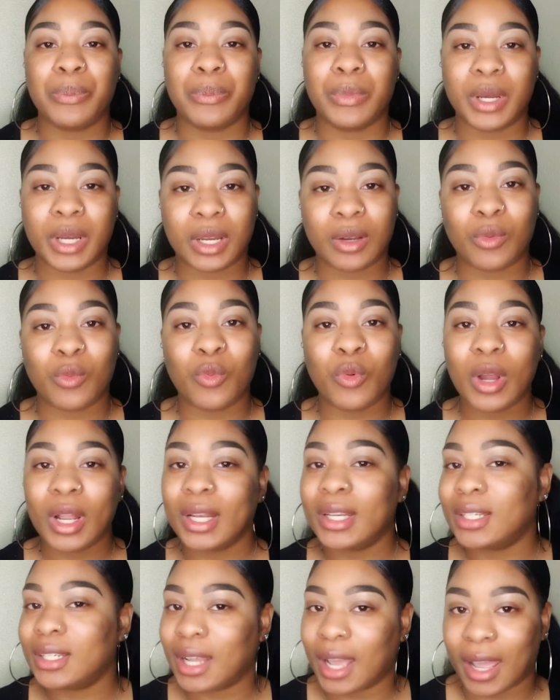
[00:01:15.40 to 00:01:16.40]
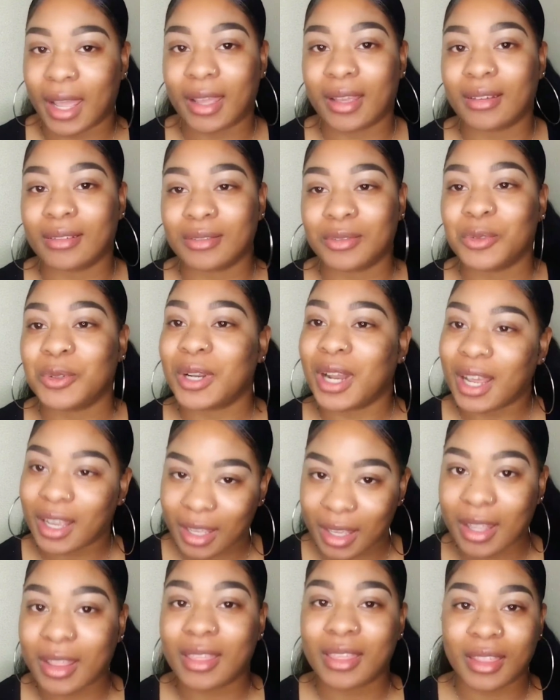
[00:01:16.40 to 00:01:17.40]
But one day when I
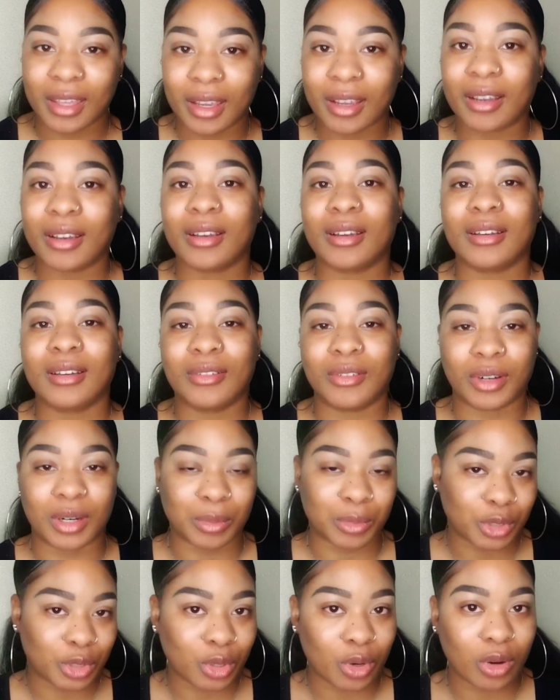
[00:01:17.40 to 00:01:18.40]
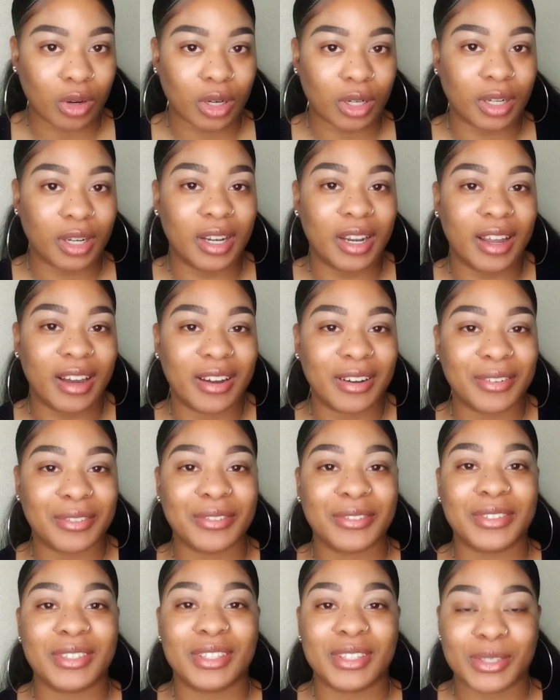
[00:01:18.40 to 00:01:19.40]
get there, when I'm strong enough
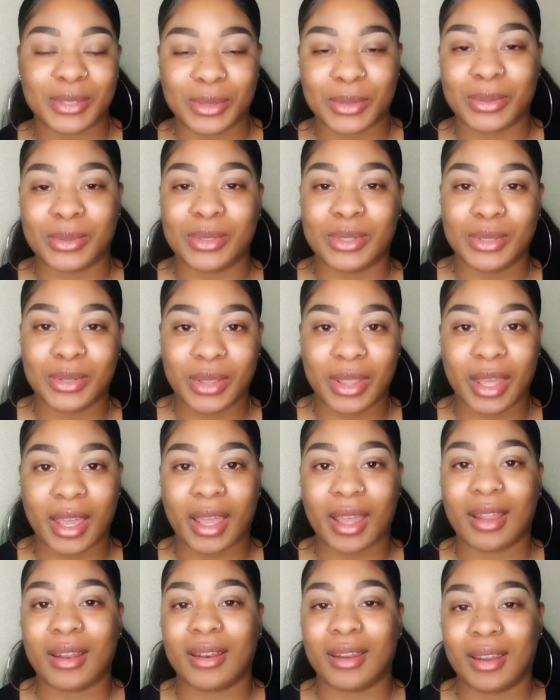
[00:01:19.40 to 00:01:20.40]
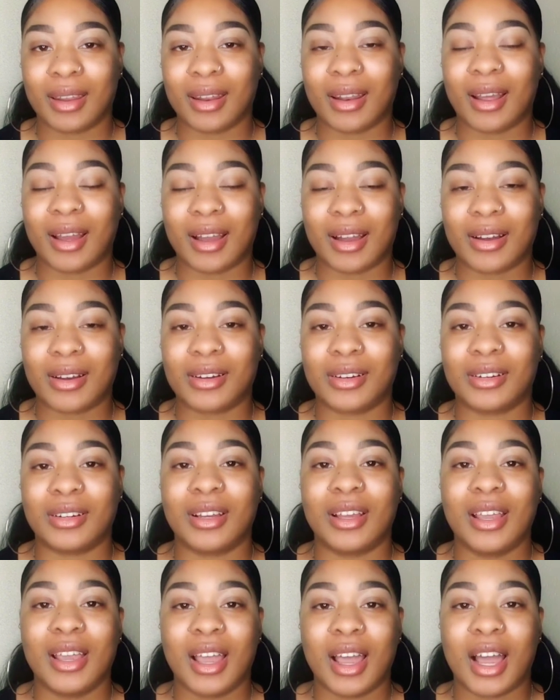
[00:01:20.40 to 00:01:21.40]
to do that, then I'll
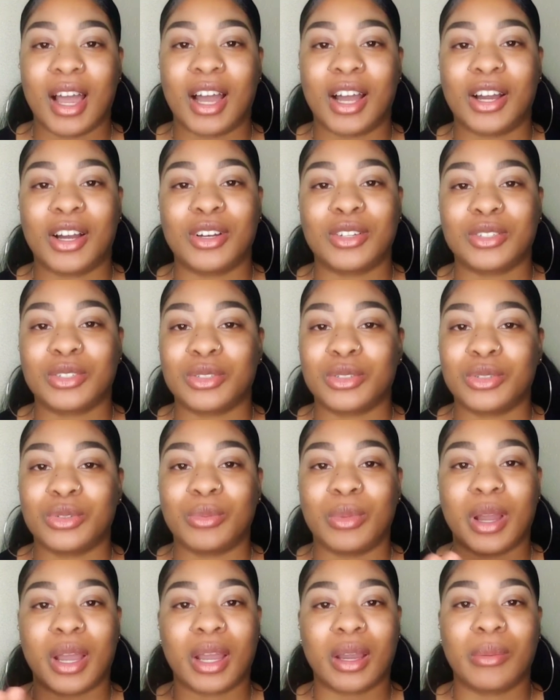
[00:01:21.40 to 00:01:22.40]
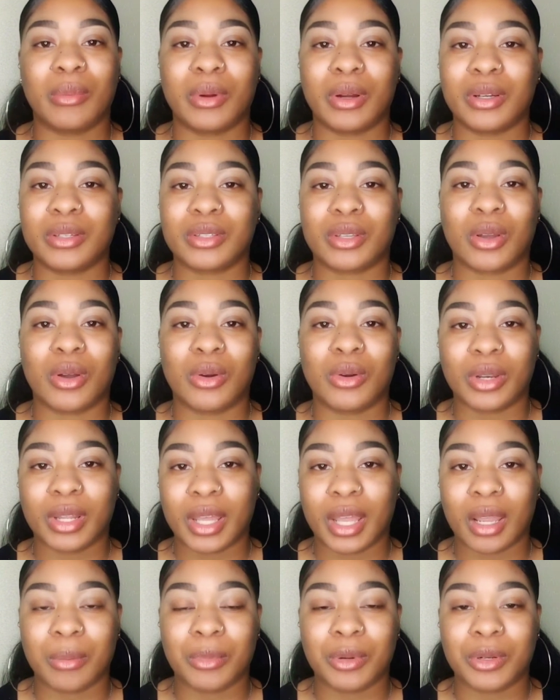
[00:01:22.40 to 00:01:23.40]
also do my eyebrows on
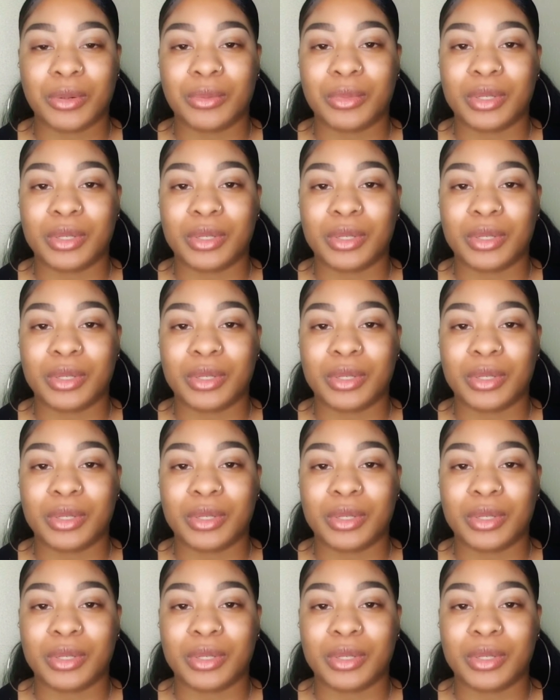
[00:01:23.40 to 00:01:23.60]
camera.